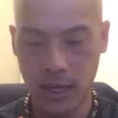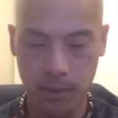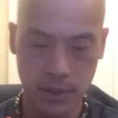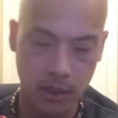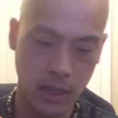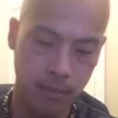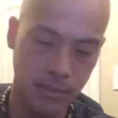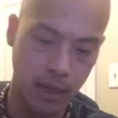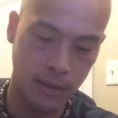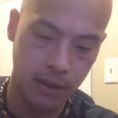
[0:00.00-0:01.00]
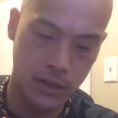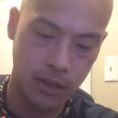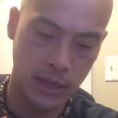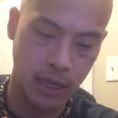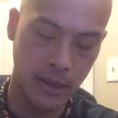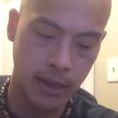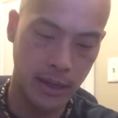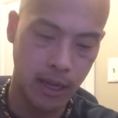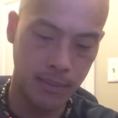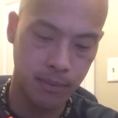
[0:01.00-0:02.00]
So I'm not really sure how that
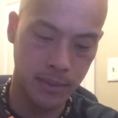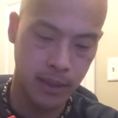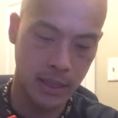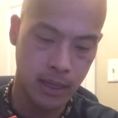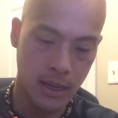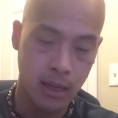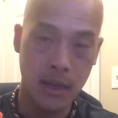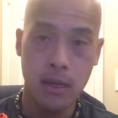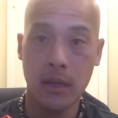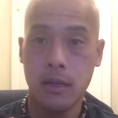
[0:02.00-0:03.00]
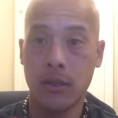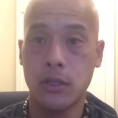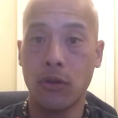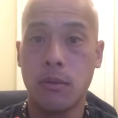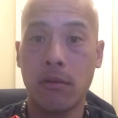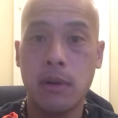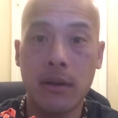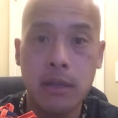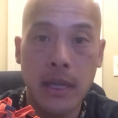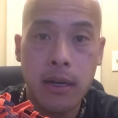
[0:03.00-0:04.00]
happened, but just normal wear
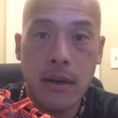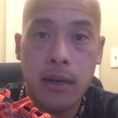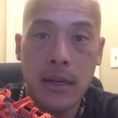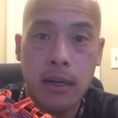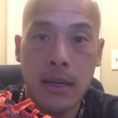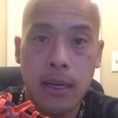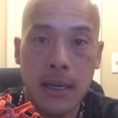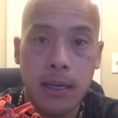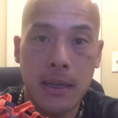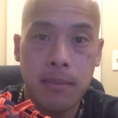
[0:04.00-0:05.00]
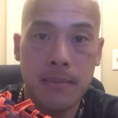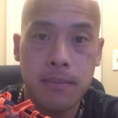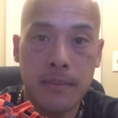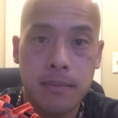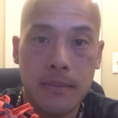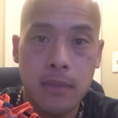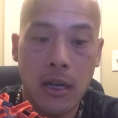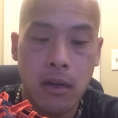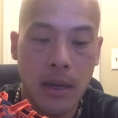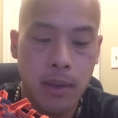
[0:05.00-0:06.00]
and tear. You know,
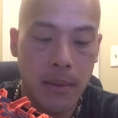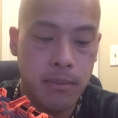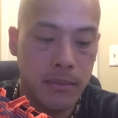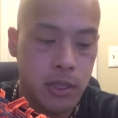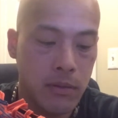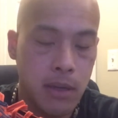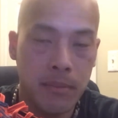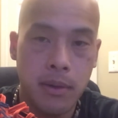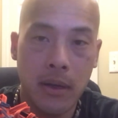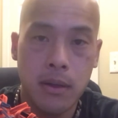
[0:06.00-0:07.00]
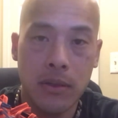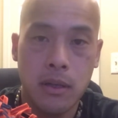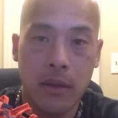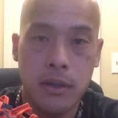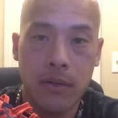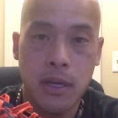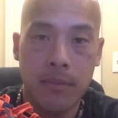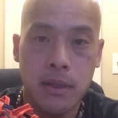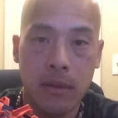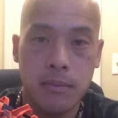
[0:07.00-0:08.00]
I'm sweating buckets on the
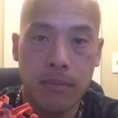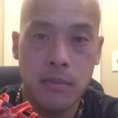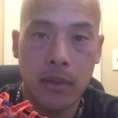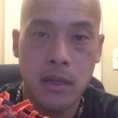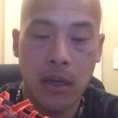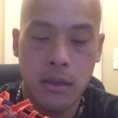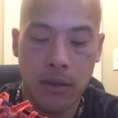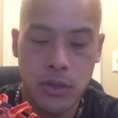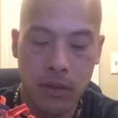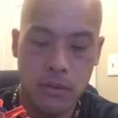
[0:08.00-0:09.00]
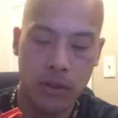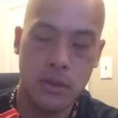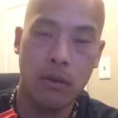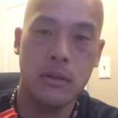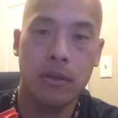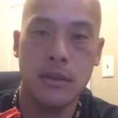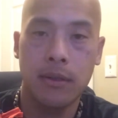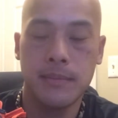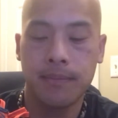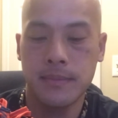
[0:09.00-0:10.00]
treadmill, getting the shoes soaked.
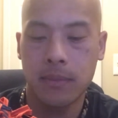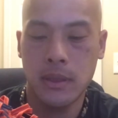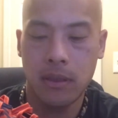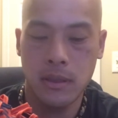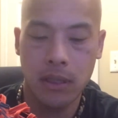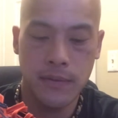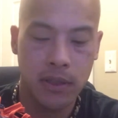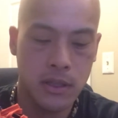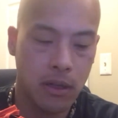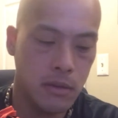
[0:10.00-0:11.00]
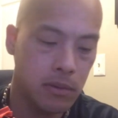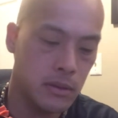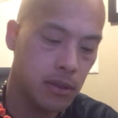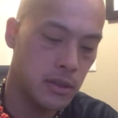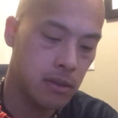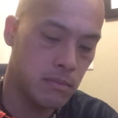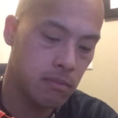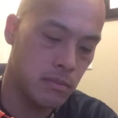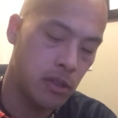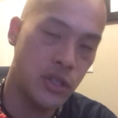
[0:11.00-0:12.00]
So, you know, enough salt will just
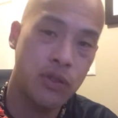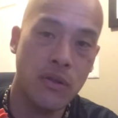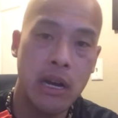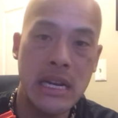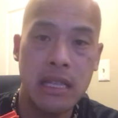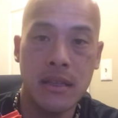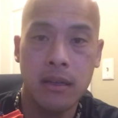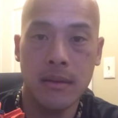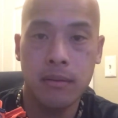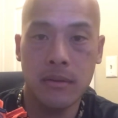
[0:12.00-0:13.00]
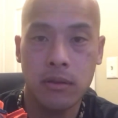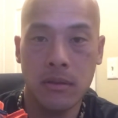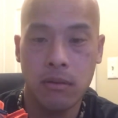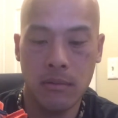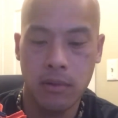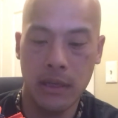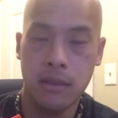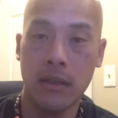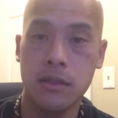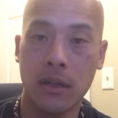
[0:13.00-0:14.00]
destroy anything. Just look at what it
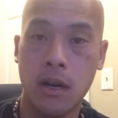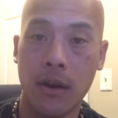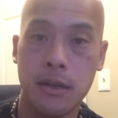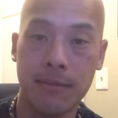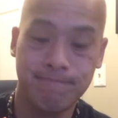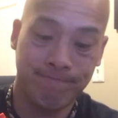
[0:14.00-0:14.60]
does to cars.